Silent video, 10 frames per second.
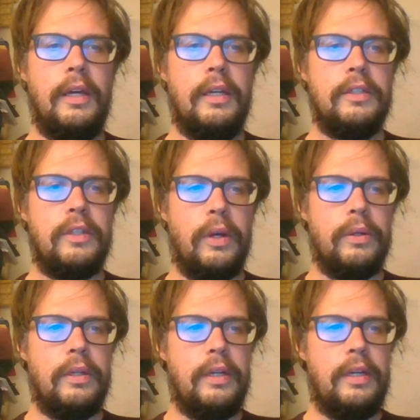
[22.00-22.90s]

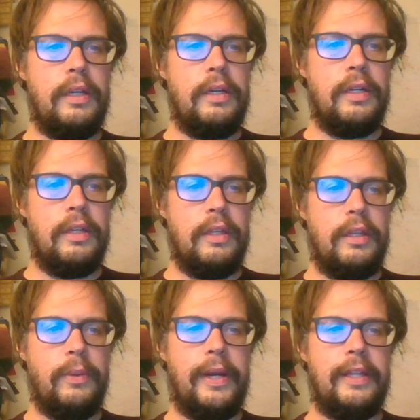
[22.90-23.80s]
So, the
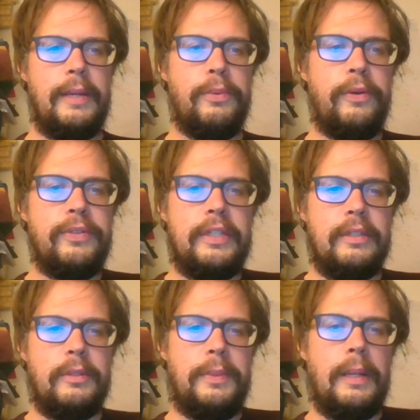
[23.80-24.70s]
way the proof
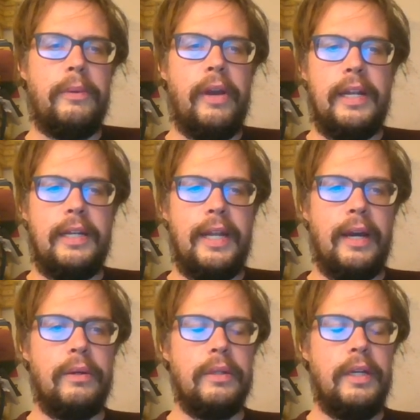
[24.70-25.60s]
system has been upgraded
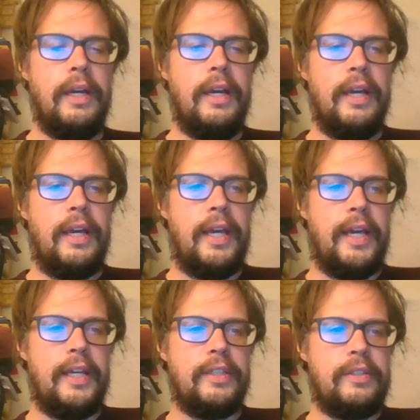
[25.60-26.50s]
now
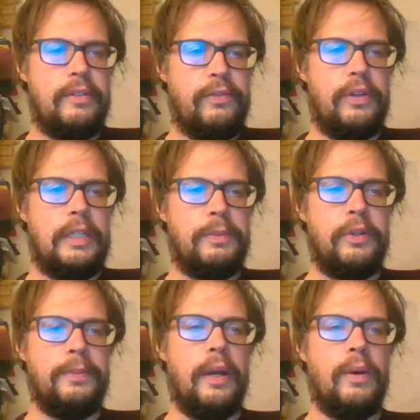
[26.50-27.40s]
is, for these
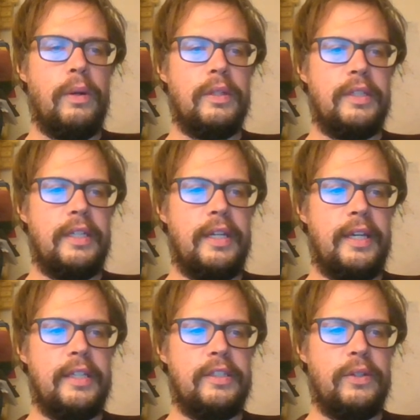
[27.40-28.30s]
proofs by equality,
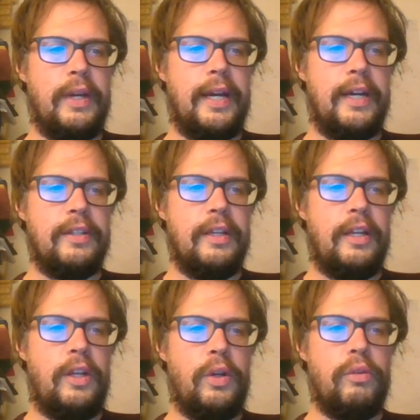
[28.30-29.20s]
is to add a
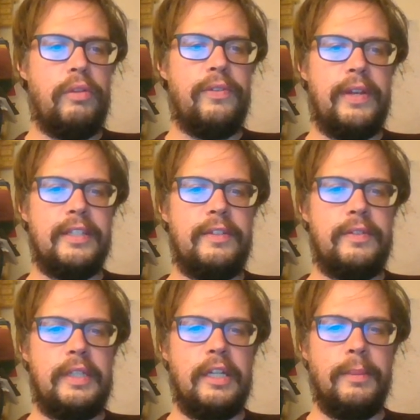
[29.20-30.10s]
new
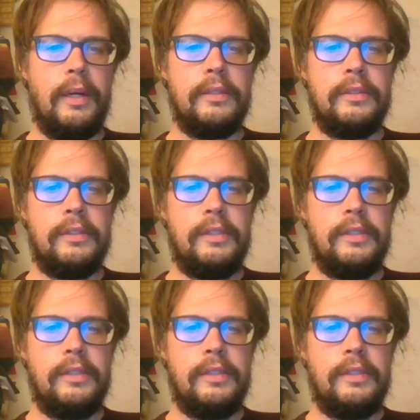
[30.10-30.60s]
reflexivity command,